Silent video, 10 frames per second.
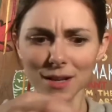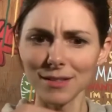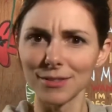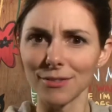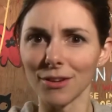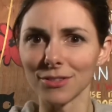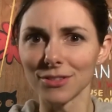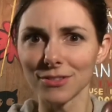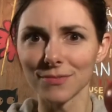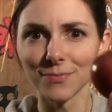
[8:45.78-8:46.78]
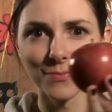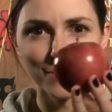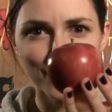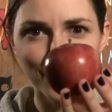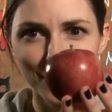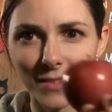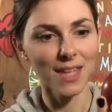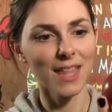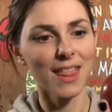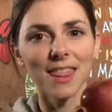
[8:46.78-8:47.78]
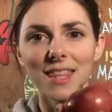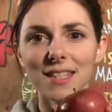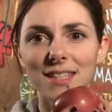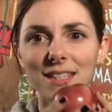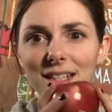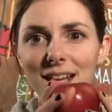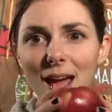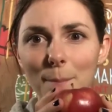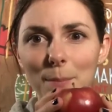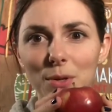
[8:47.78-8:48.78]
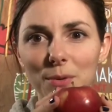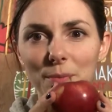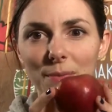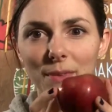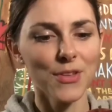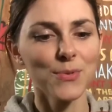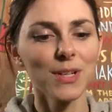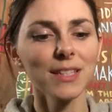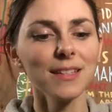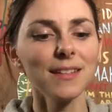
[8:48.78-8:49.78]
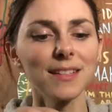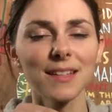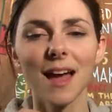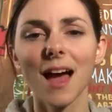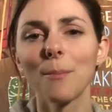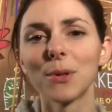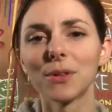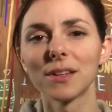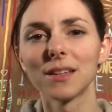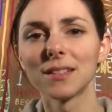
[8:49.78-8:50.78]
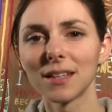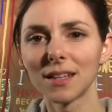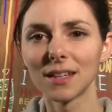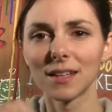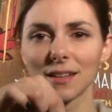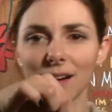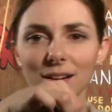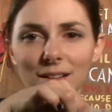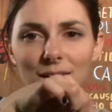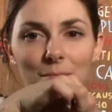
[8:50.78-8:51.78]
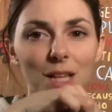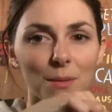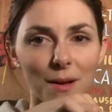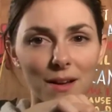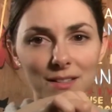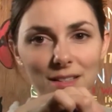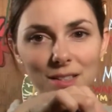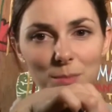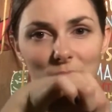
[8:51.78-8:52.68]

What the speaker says: is this? This is an apple. And the reason this apple is in the art club mailbox is